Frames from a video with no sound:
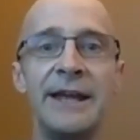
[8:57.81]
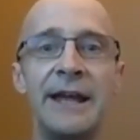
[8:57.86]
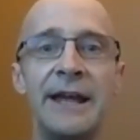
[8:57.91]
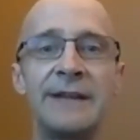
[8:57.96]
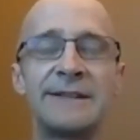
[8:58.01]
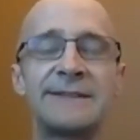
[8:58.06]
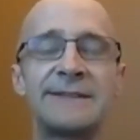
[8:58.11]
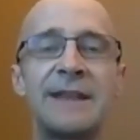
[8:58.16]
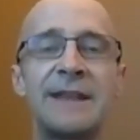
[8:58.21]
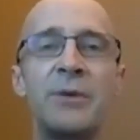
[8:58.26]
It's
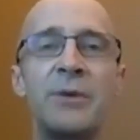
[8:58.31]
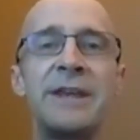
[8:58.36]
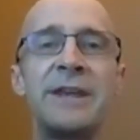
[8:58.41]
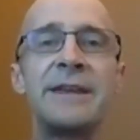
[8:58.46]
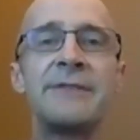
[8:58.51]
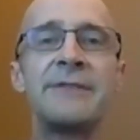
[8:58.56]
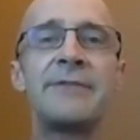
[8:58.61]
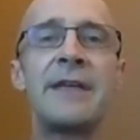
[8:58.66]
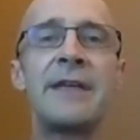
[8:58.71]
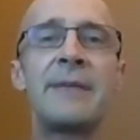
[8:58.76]
just that we
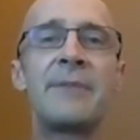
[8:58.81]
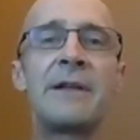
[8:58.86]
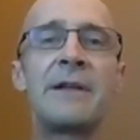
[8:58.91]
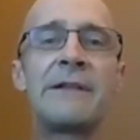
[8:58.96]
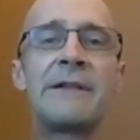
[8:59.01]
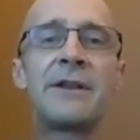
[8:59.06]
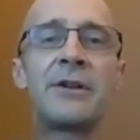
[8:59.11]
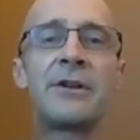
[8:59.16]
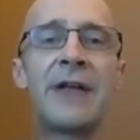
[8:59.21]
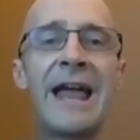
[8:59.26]
give them a
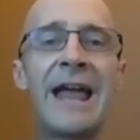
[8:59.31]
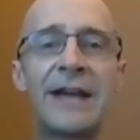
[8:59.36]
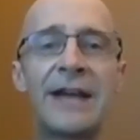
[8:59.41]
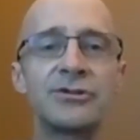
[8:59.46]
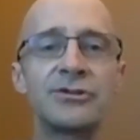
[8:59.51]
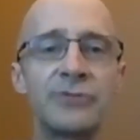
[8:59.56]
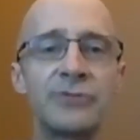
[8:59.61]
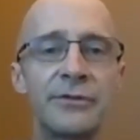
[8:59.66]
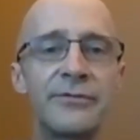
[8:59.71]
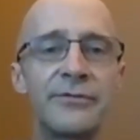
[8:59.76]
little
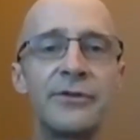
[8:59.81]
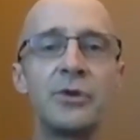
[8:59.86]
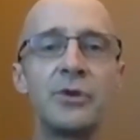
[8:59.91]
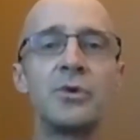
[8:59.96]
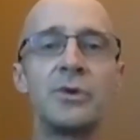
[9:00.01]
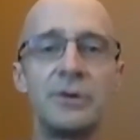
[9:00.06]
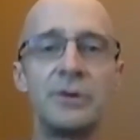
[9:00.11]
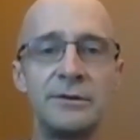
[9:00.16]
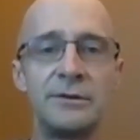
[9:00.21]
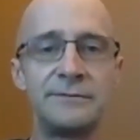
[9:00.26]
extra
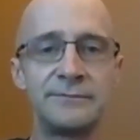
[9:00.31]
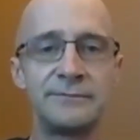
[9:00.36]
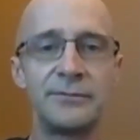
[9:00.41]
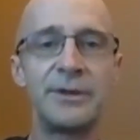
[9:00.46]
fuel.